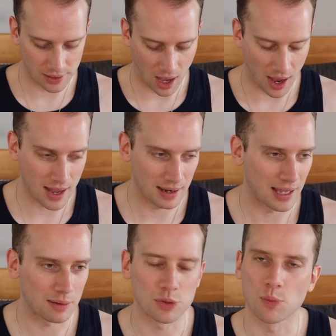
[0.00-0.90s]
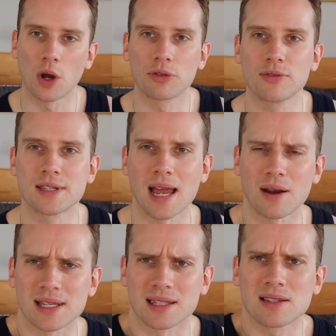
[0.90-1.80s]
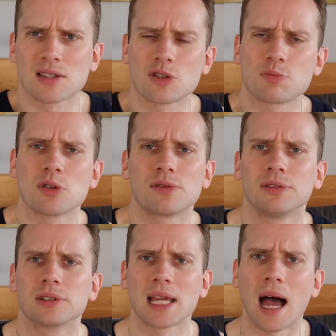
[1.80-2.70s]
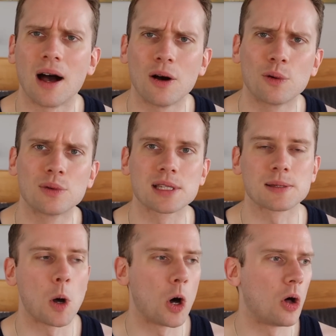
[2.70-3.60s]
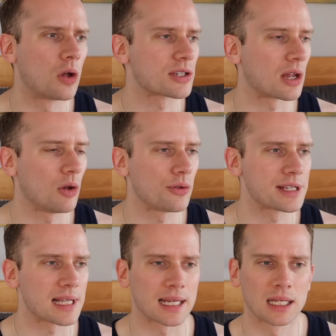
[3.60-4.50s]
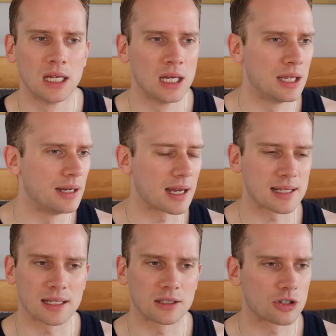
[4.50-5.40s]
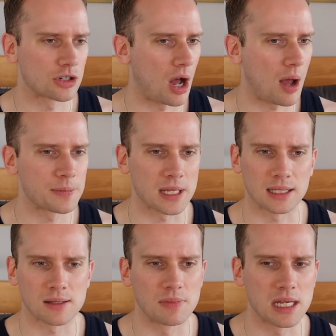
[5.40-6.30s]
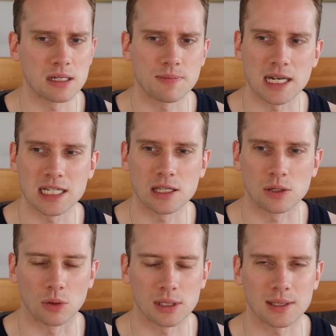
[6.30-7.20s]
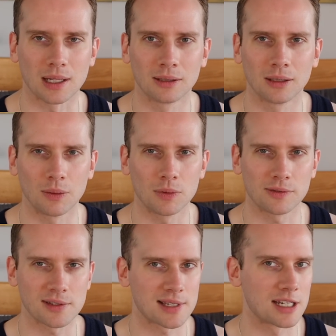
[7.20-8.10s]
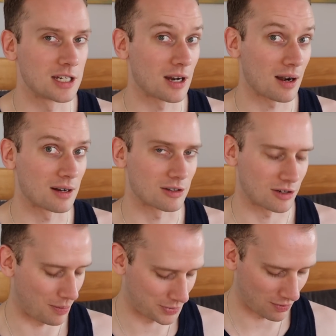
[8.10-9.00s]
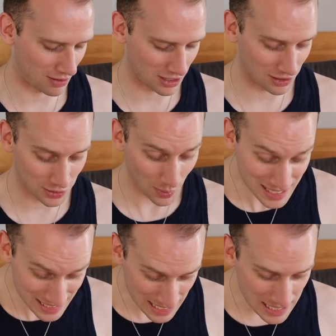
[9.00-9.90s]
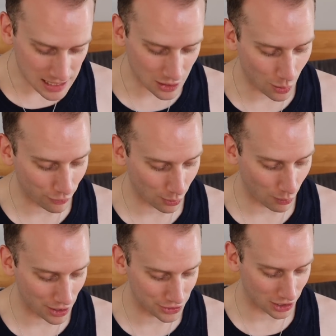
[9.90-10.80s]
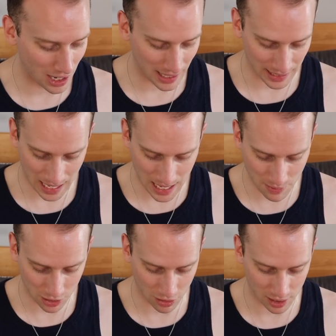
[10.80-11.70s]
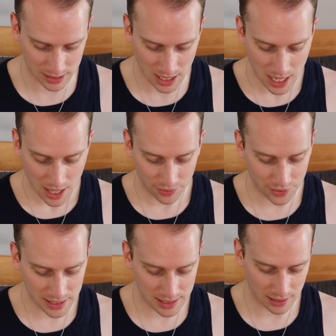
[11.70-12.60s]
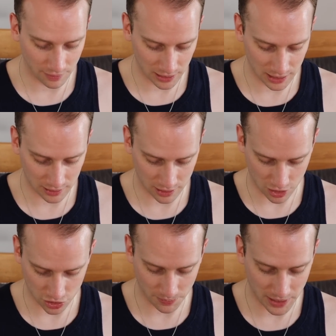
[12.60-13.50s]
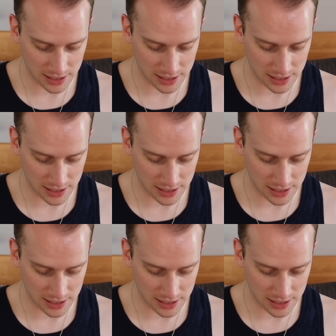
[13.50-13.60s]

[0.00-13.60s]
I like was walking through this town. I was like, this is such a beautiful town. It's small. It's got all these like nice little shops, like some independent stores. I was like, I wonder if there's any yarn shops around here. So I did go for a wander, and I came across this lovely little yarn shop.